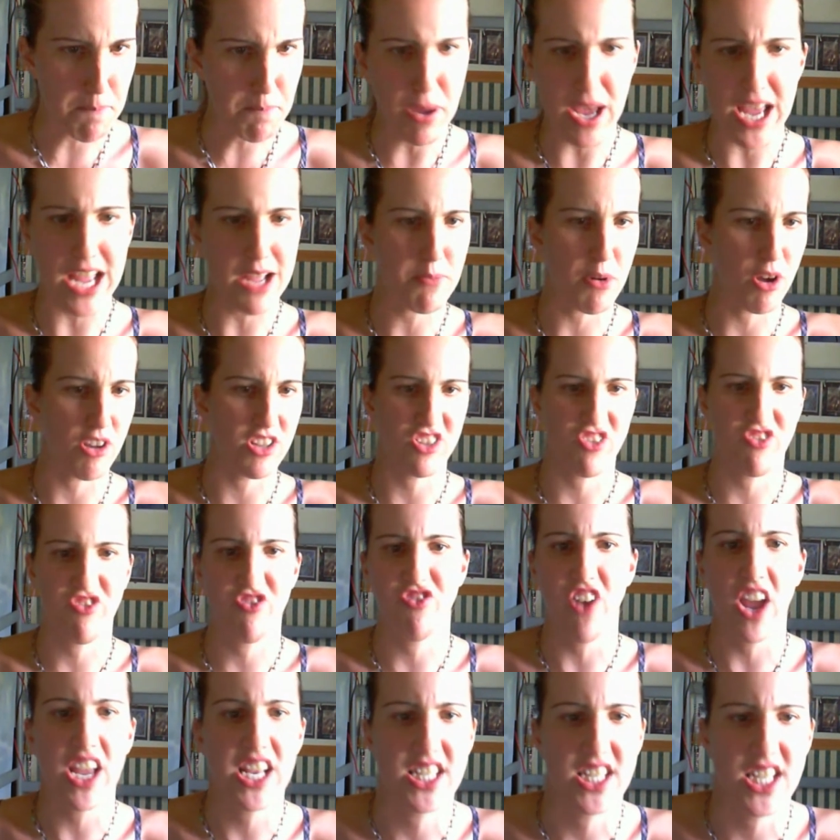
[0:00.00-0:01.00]
people's
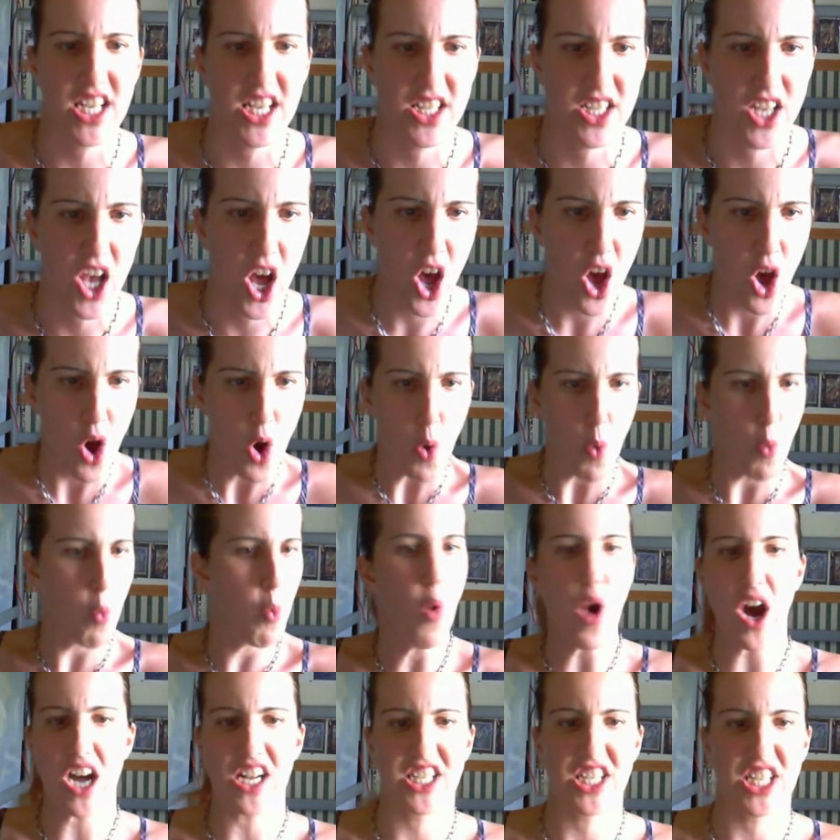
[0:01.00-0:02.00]
faces,
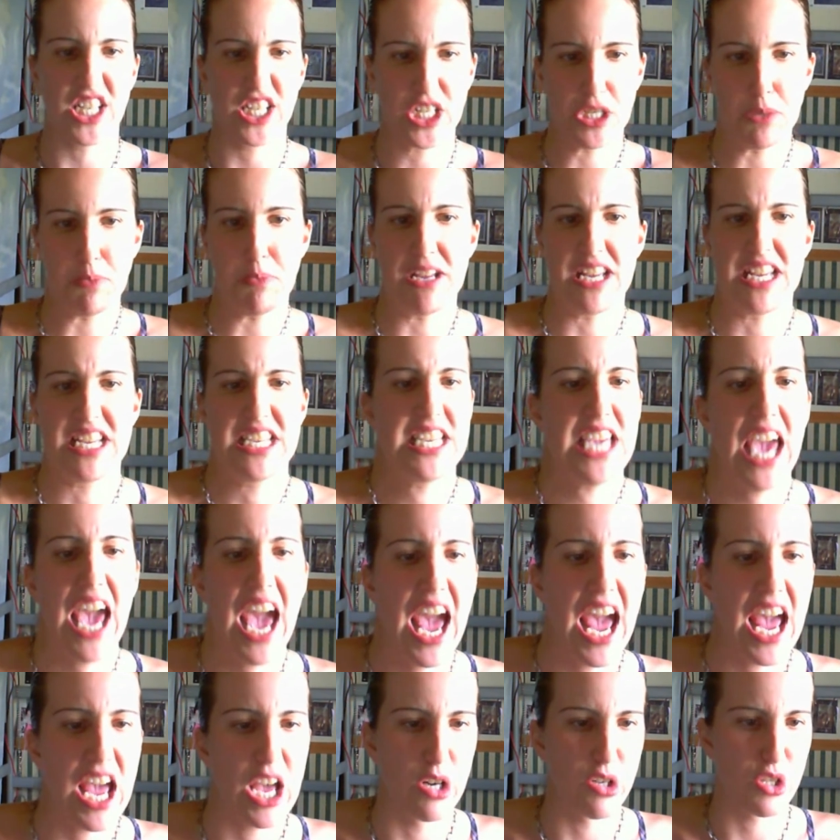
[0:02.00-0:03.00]
wanting to be
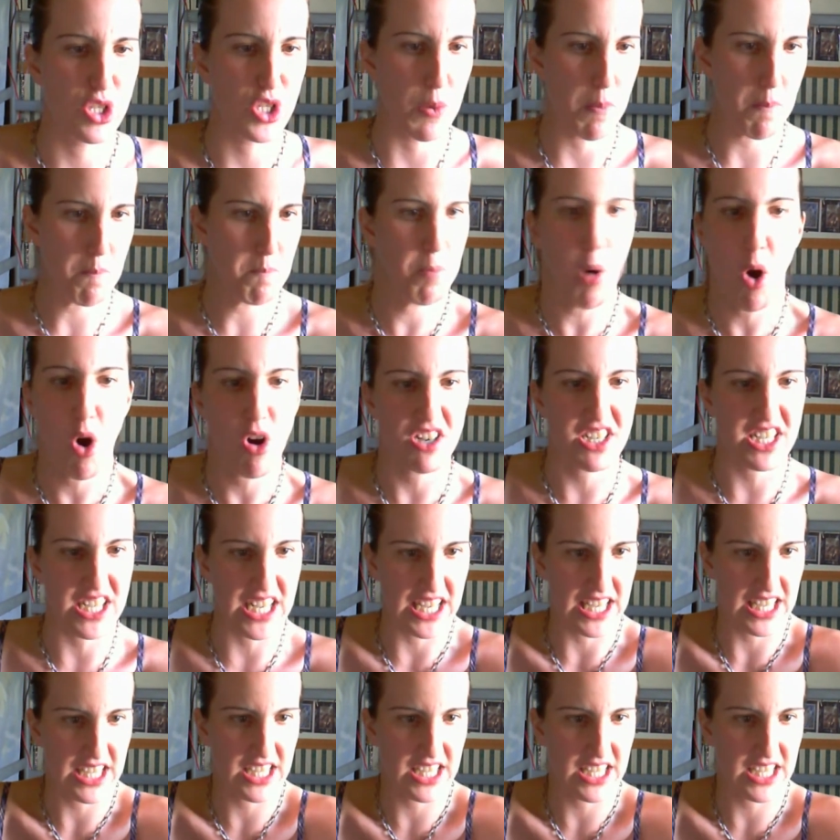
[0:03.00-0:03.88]
gay or supporting